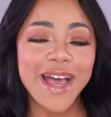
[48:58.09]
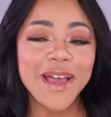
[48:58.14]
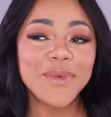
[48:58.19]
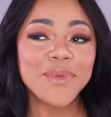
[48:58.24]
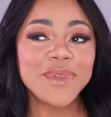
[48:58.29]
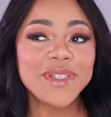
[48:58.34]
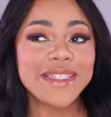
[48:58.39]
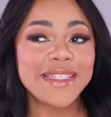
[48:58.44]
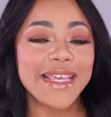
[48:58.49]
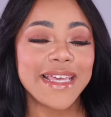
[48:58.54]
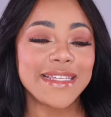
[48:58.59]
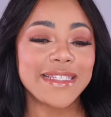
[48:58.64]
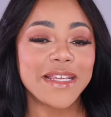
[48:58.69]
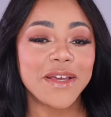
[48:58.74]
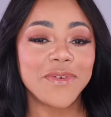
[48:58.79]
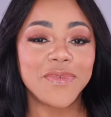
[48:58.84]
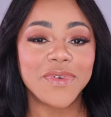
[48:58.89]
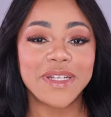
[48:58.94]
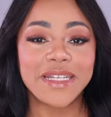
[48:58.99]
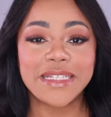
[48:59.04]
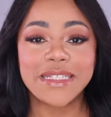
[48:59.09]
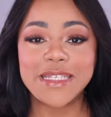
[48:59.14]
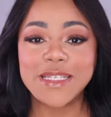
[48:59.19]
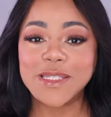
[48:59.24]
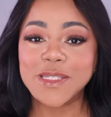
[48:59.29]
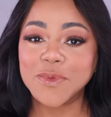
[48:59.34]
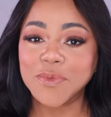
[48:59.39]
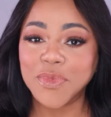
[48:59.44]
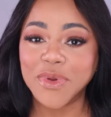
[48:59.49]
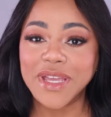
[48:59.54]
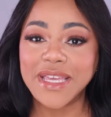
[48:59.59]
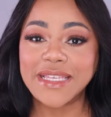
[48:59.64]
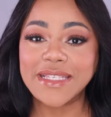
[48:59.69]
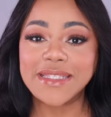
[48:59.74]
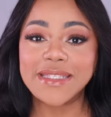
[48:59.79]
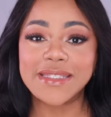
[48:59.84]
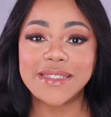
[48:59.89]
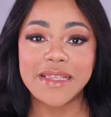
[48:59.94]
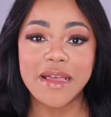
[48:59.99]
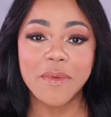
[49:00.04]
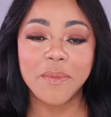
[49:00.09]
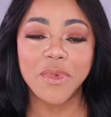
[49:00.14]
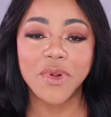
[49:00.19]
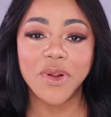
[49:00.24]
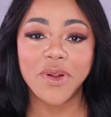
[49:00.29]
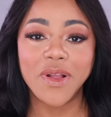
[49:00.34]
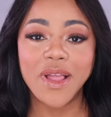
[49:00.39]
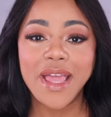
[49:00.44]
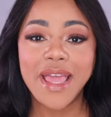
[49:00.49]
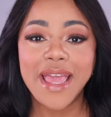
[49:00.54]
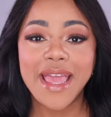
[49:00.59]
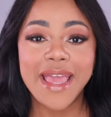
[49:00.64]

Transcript: I would say definitely spring, summer,